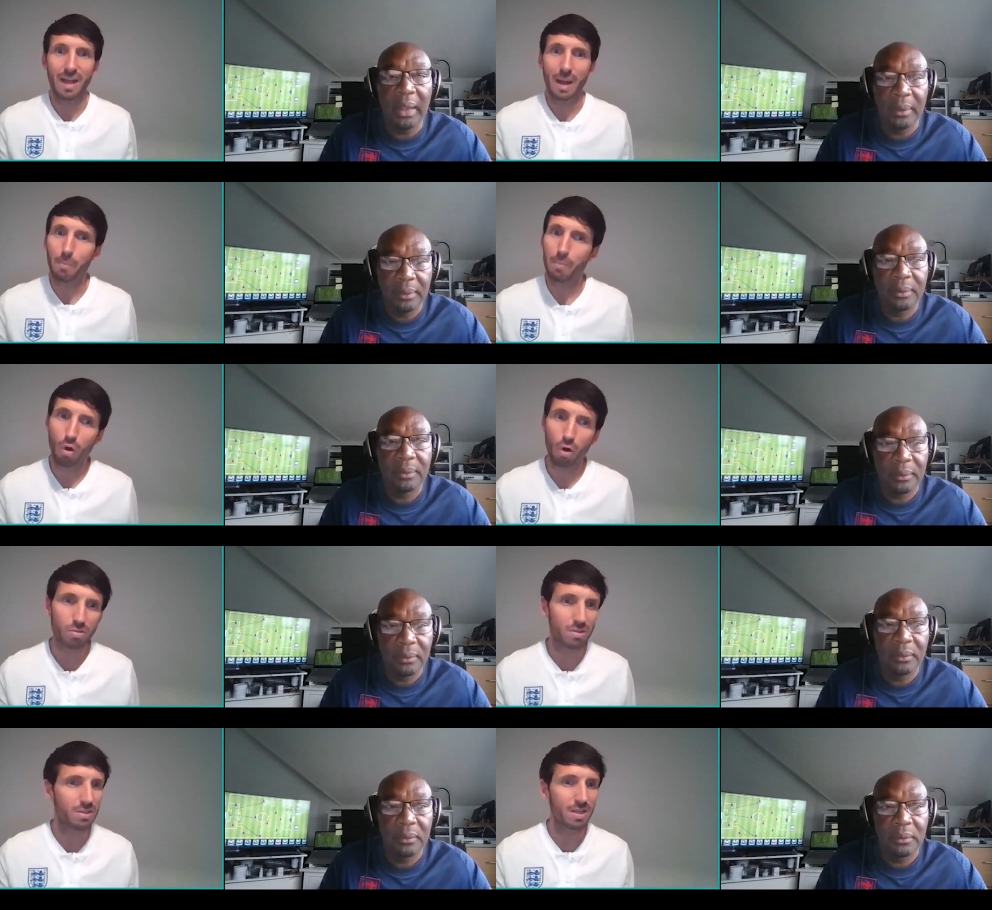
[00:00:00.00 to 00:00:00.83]
Speaker 1: that
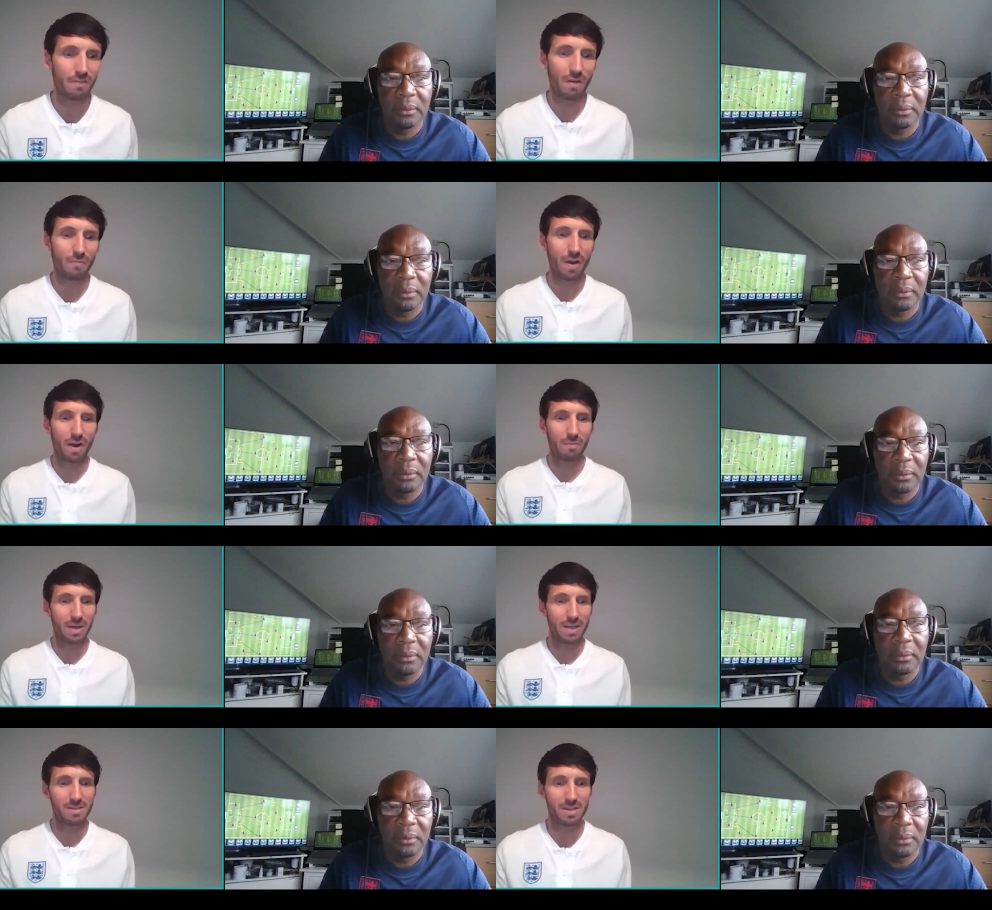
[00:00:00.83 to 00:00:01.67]
positive
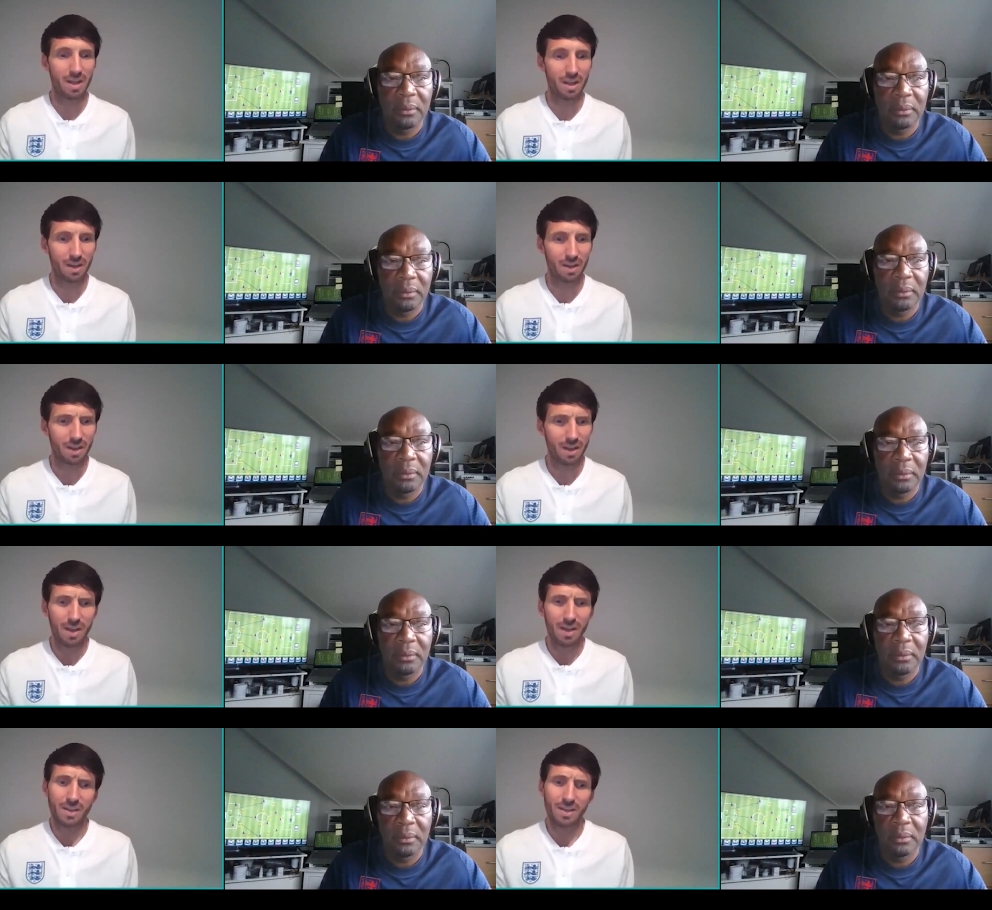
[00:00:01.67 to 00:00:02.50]
environment, isn't it? And
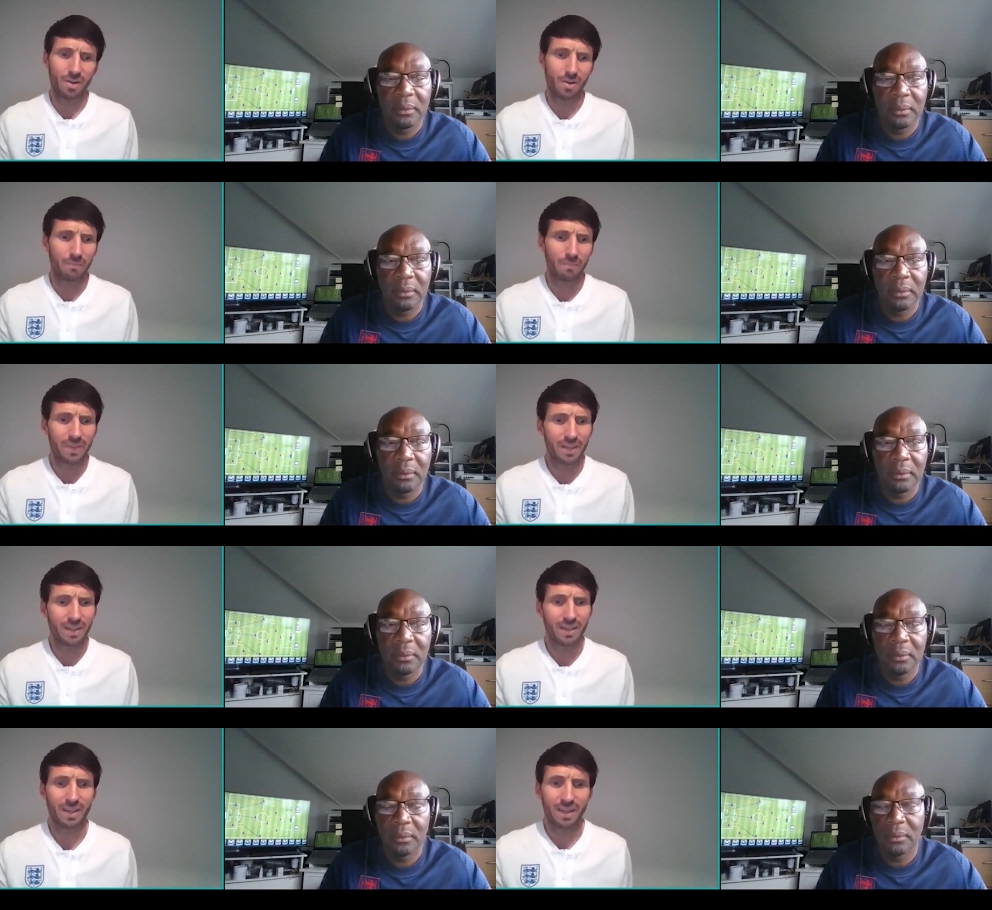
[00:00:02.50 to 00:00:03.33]
you know,
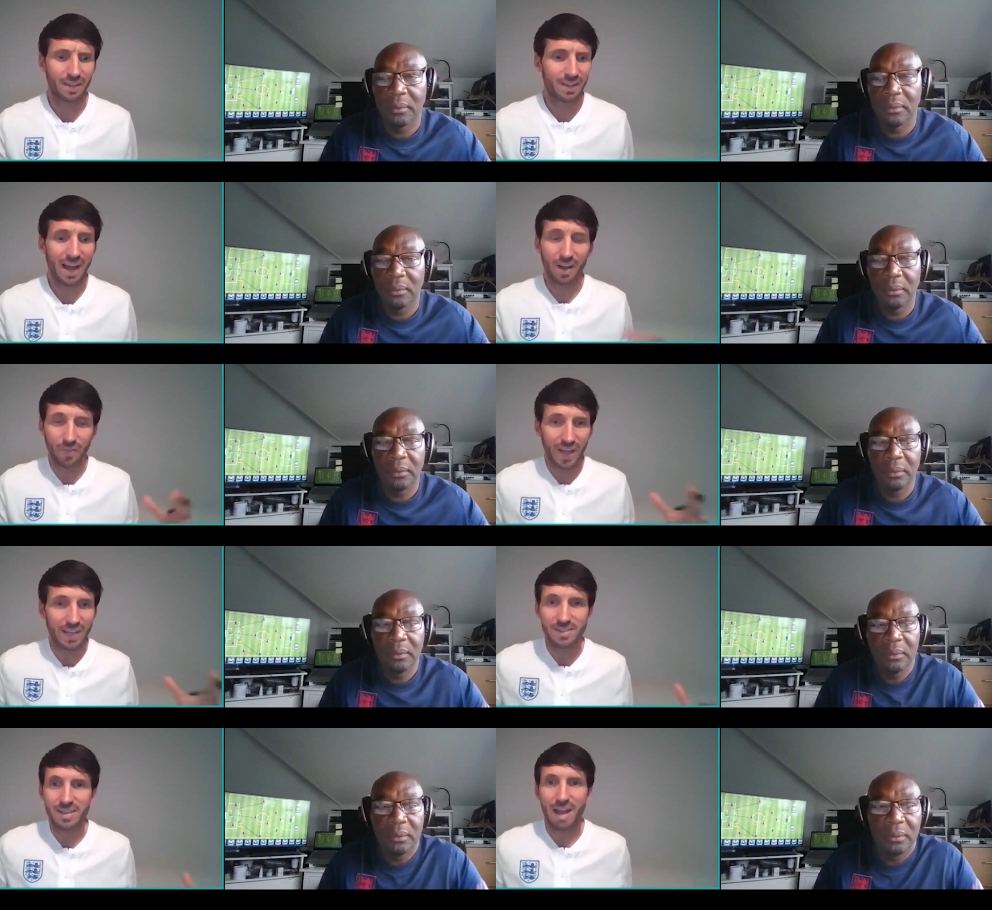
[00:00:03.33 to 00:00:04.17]
that
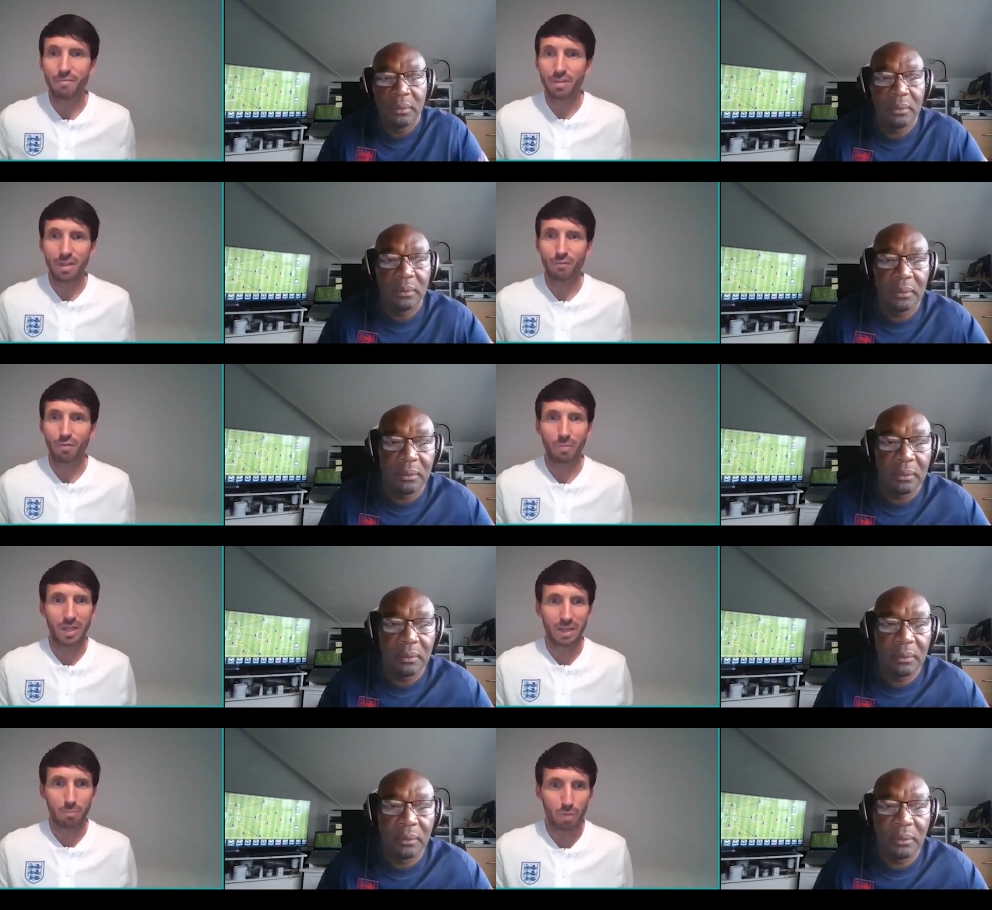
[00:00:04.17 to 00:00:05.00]
that's everything from
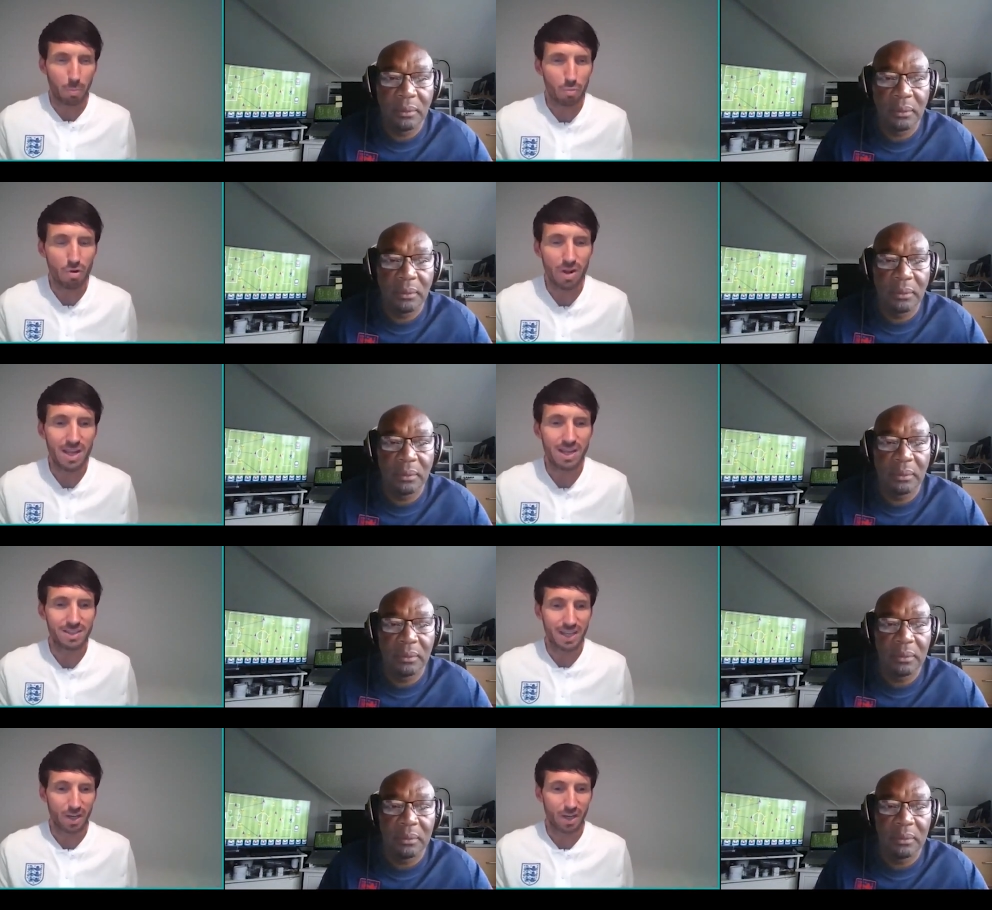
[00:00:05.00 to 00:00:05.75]
the the praise, the